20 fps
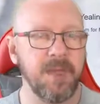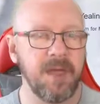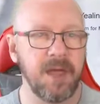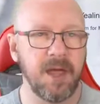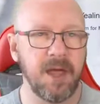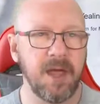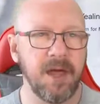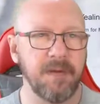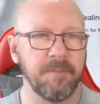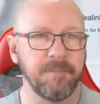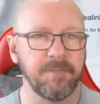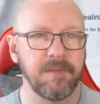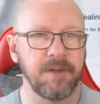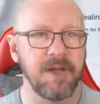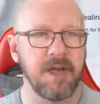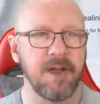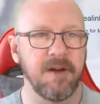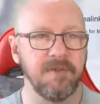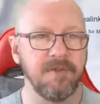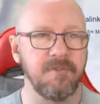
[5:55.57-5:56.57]
um, the
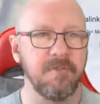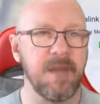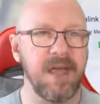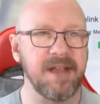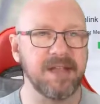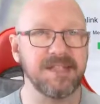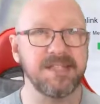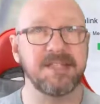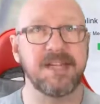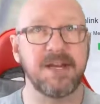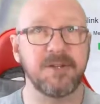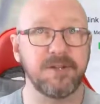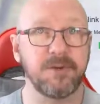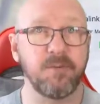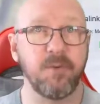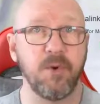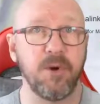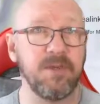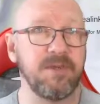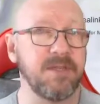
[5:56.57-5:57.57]
kind of main center
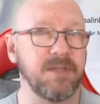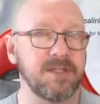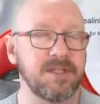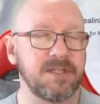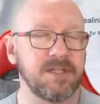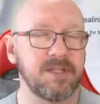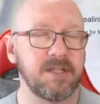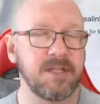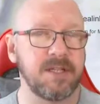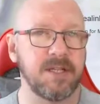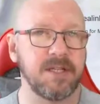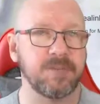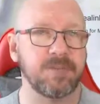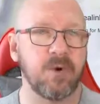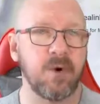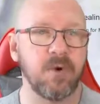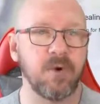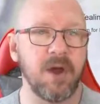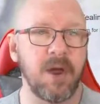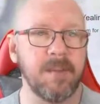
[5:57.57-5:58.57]
point that's that's
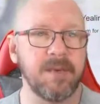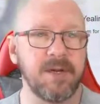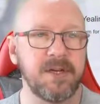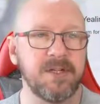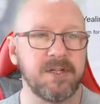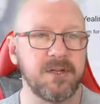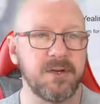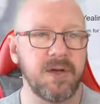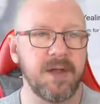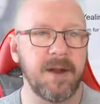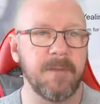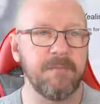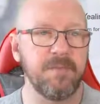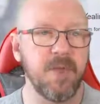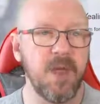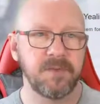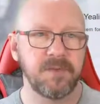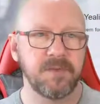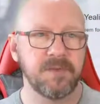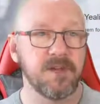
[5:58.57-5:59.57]
programmed into it.
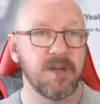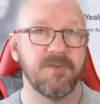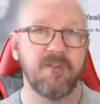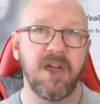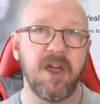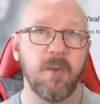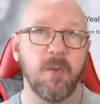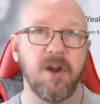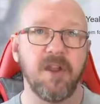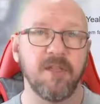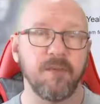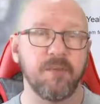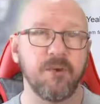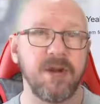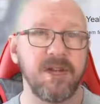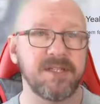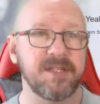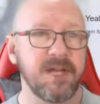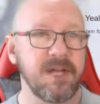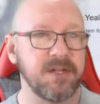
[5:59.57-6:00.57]
So if I hit one of the
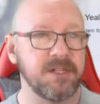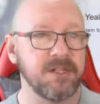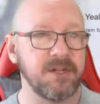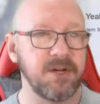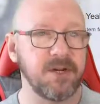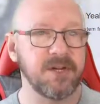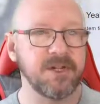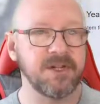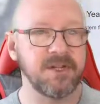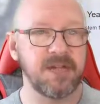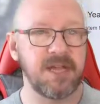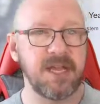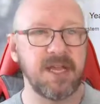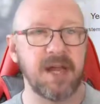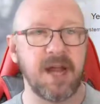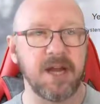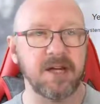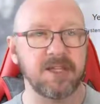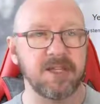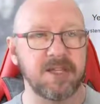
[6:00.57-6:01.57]
presets, you can see it
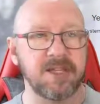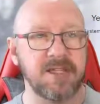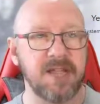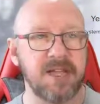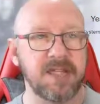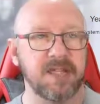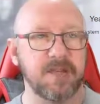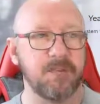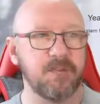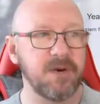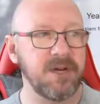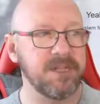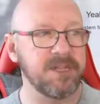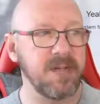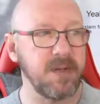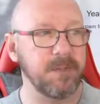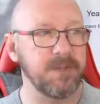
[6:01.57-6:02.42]
actually sets the preset